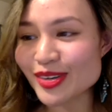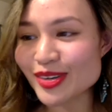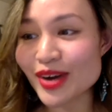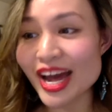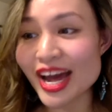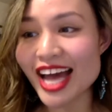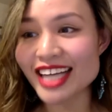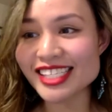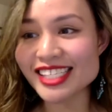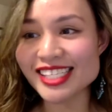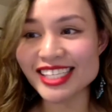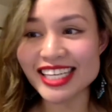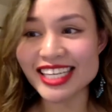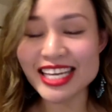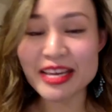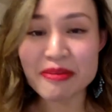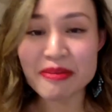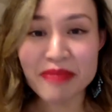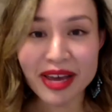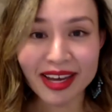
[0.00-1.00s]
had to
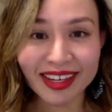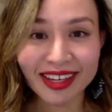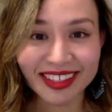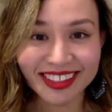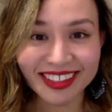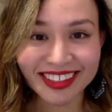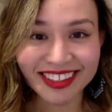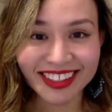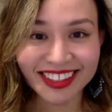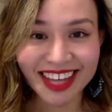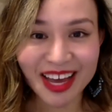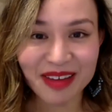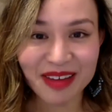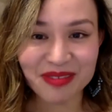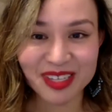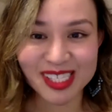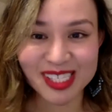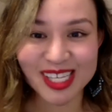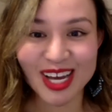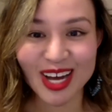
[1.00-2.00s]
email
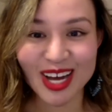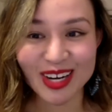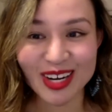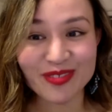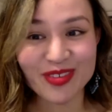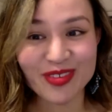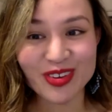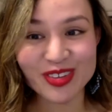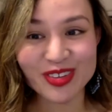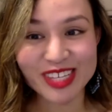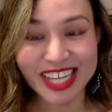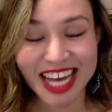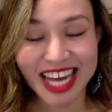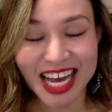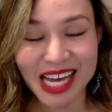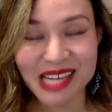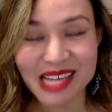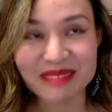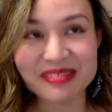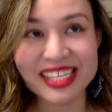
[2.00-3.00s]
Amazon a few
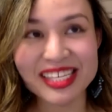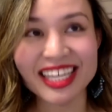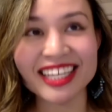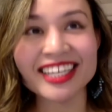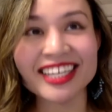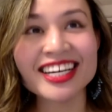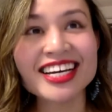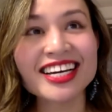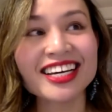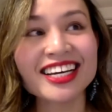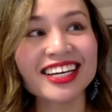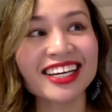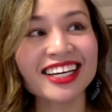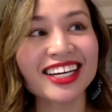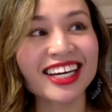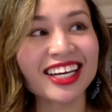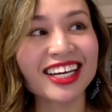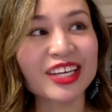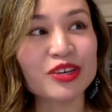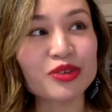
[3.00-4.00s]
times, and
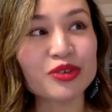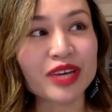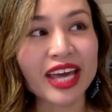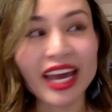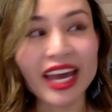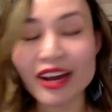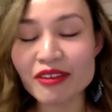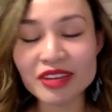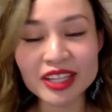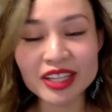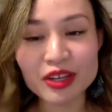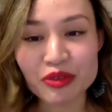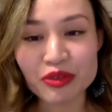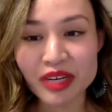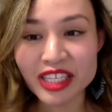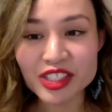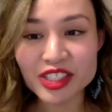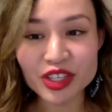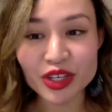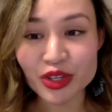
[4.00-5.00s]
you can't really
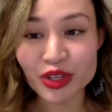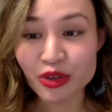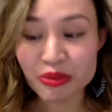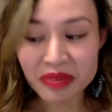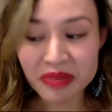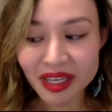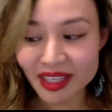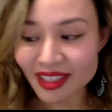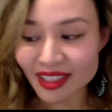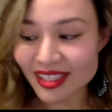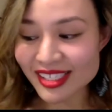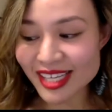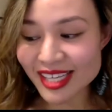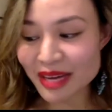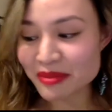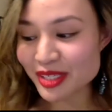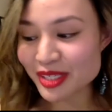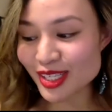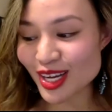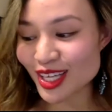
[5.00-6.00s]
reach a human because
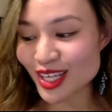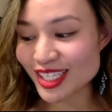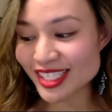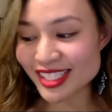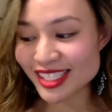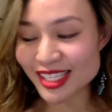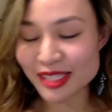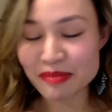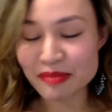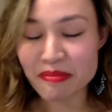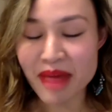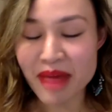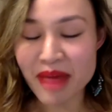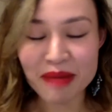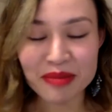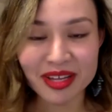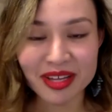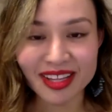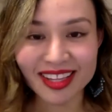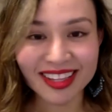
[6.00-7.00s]
Amazon is this
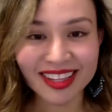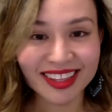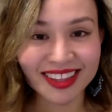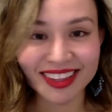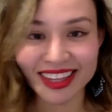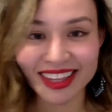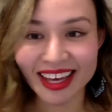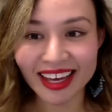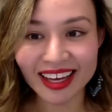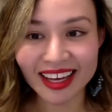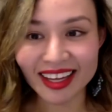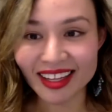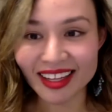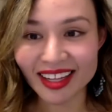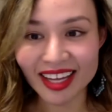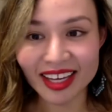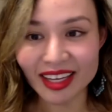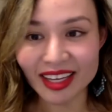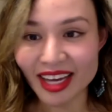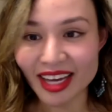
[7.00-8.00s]
mammoth thing.
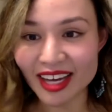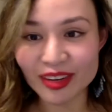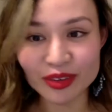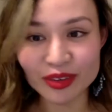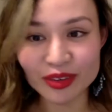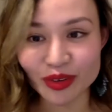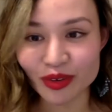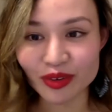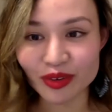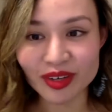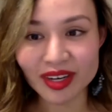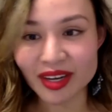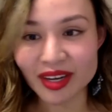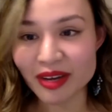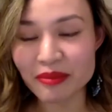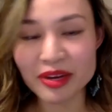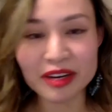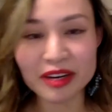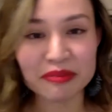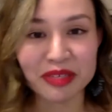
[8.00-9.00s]
Like, I don't know, I
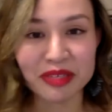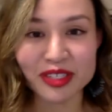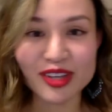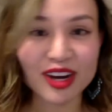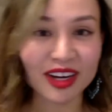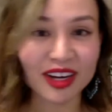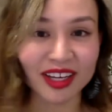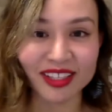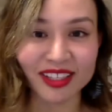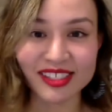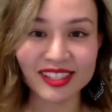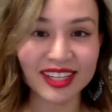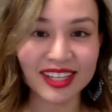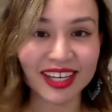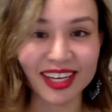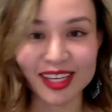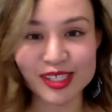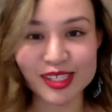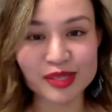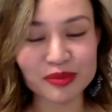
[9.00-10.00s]
might have been talking to
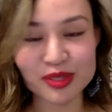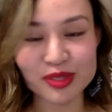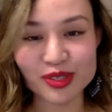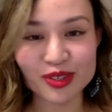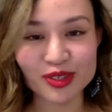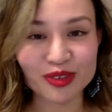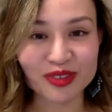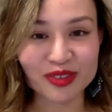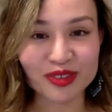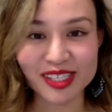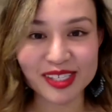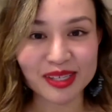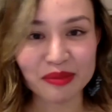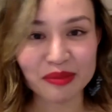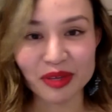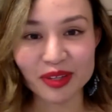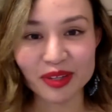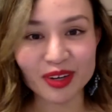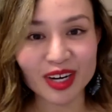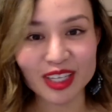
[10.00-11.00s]
like customer service in some
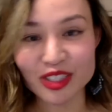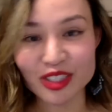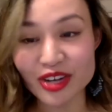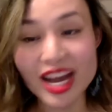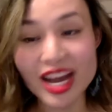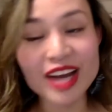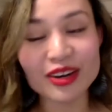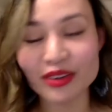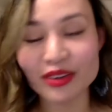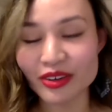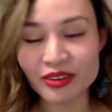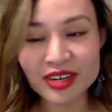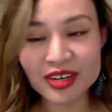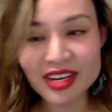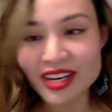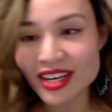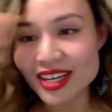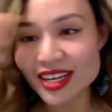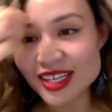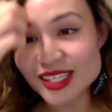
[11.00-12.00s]
other country, I don't know.
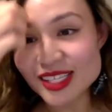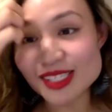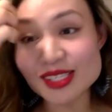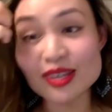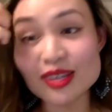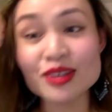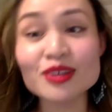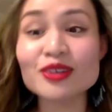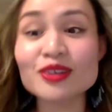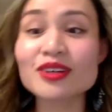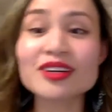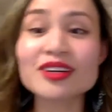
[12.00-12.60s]
So